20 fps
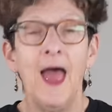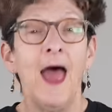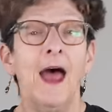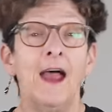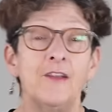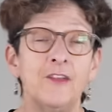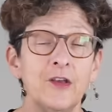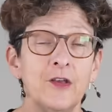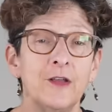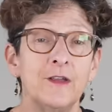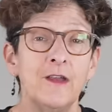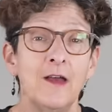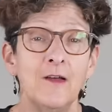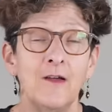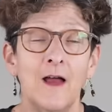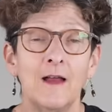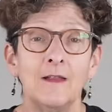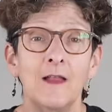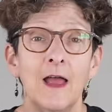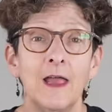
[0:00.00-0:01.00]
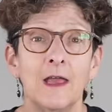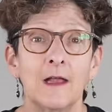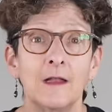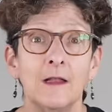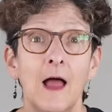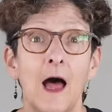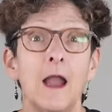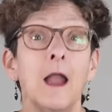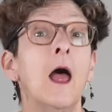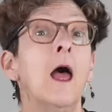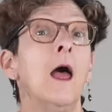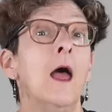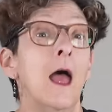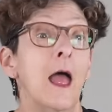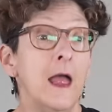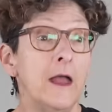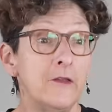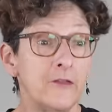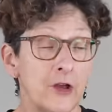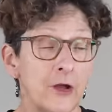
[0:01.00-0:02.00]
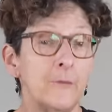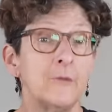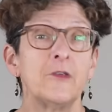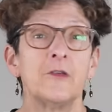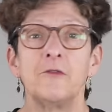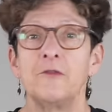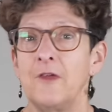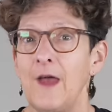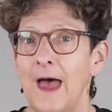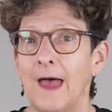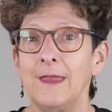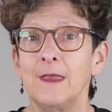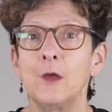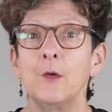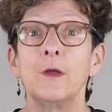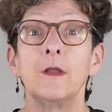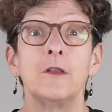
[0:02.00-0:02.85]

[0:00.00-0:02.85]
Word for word: As you can tell, I like it a lot. In terms of value,